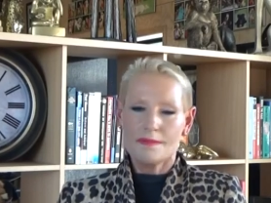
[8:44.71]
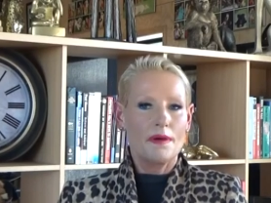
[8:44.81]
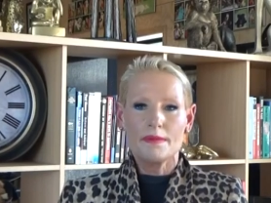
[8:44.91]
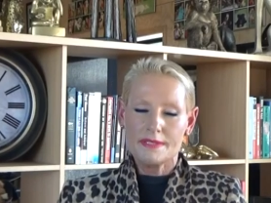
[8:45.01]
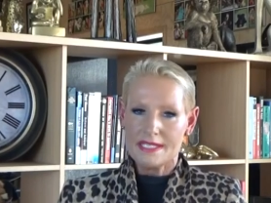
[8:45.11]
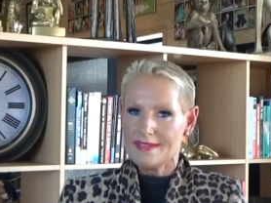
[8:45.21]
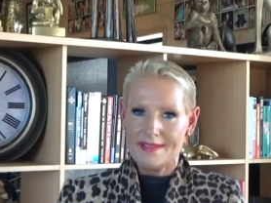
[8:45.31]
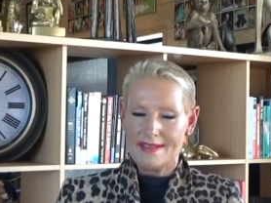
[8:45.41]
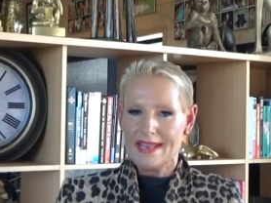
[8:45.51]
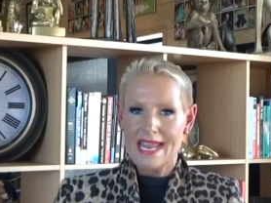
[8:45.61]
And why would you
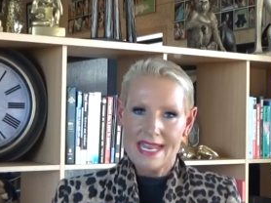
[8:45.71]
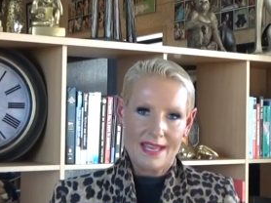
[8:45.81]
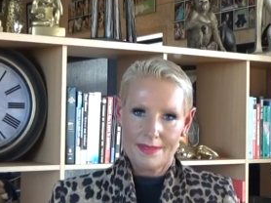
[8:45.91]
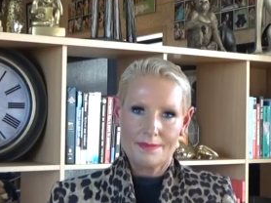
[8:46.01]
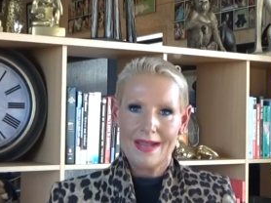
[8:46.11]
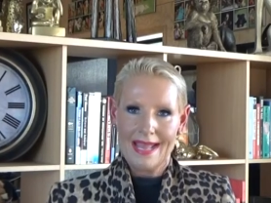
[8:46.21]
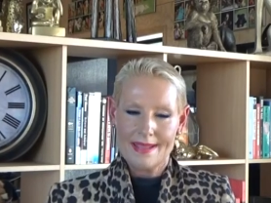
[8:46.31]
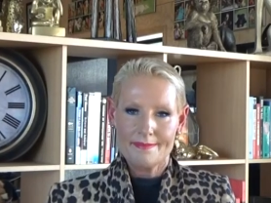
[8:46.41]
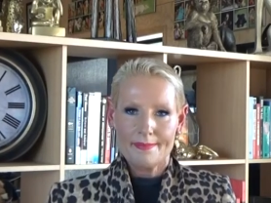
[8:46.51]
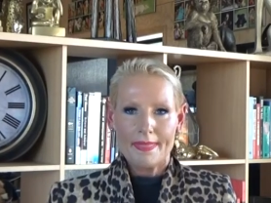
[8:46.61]
live any other way?